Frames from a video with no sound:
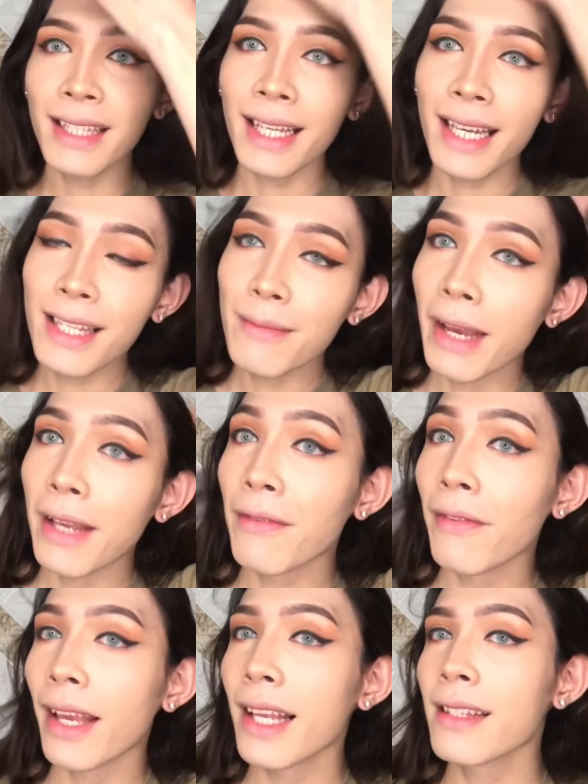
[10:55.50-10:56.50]
is my
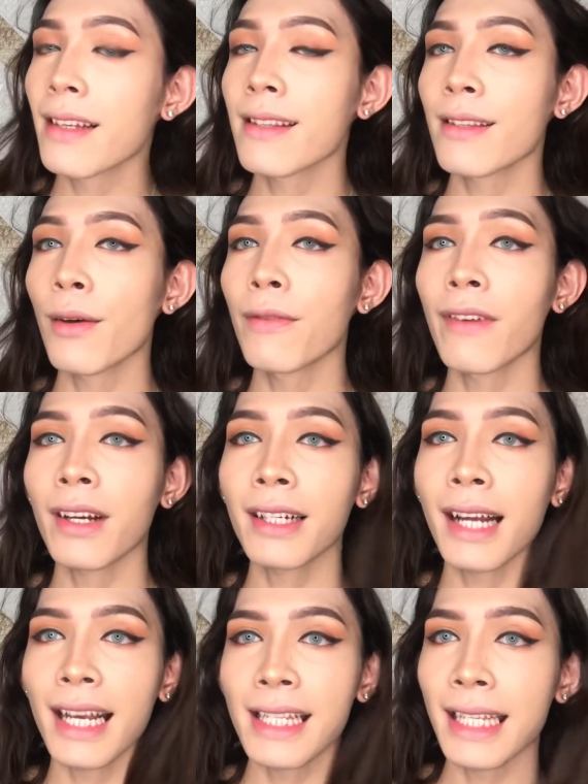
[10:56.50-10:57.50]
face so far,
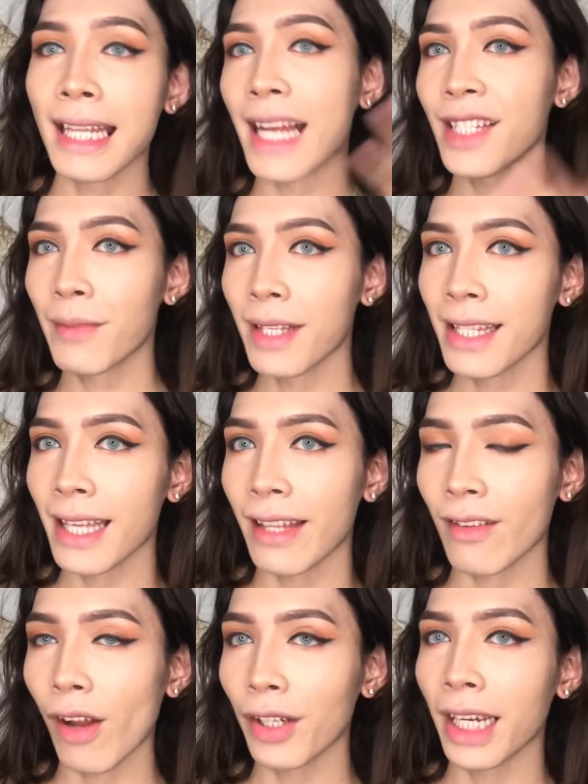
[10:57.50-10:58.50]
guys. It has been set
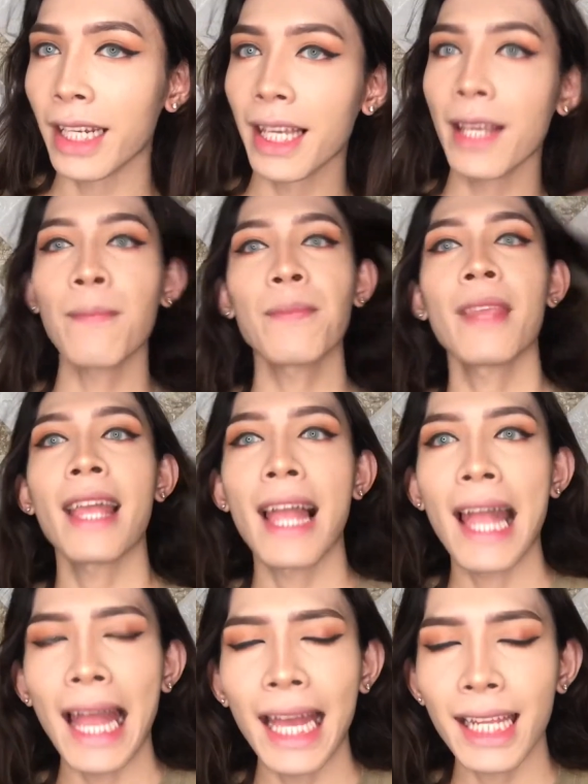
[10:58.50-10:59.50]
already,
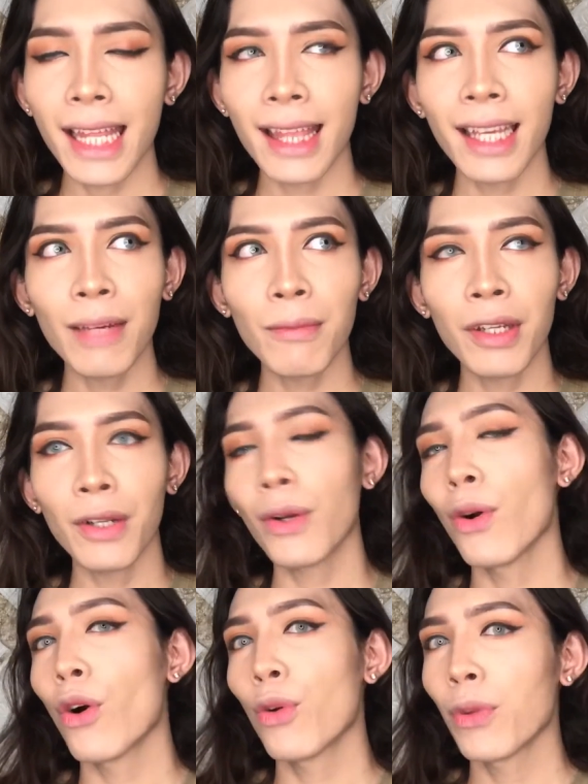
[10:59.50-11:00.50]
and I think I'm gonna
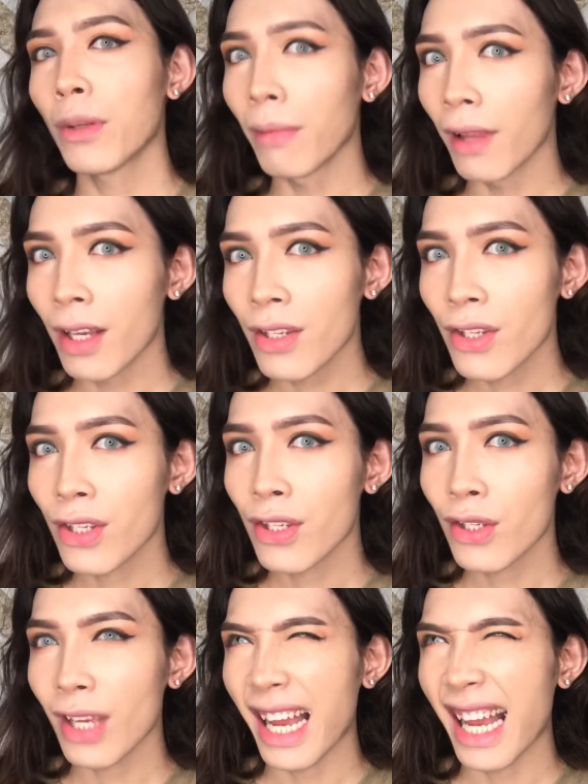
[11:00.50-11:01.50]
go on with
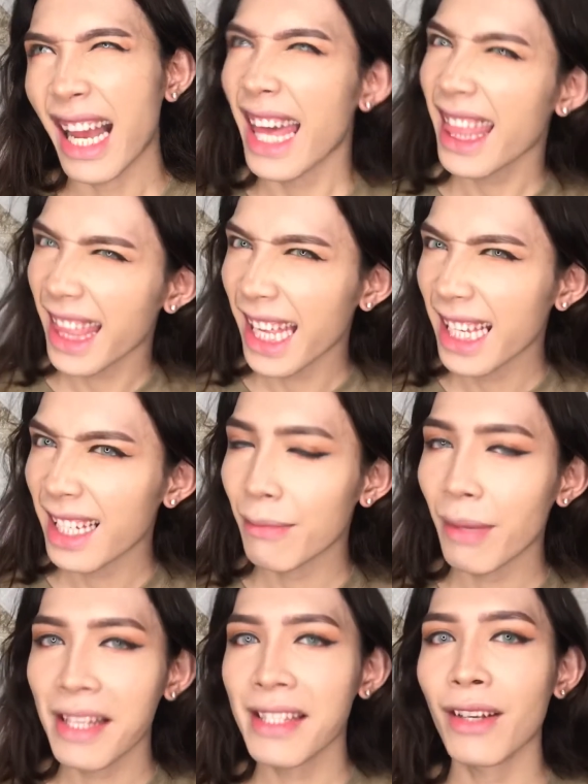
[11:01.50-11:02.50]
blush, I think,
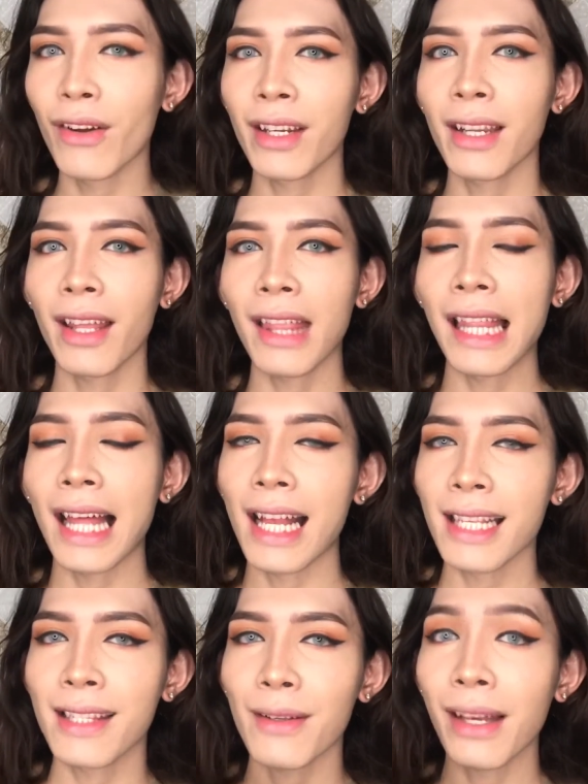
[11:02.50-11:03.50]
basing on the
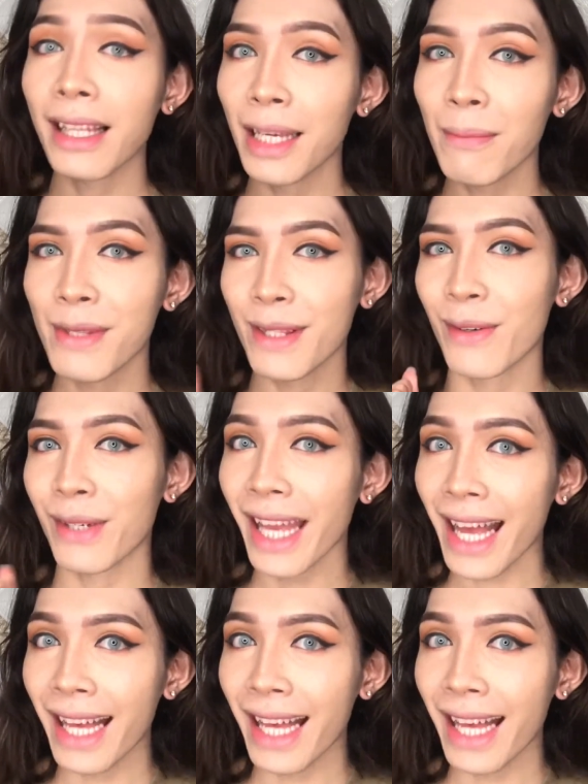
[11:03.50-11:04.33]
last clip. So yeah,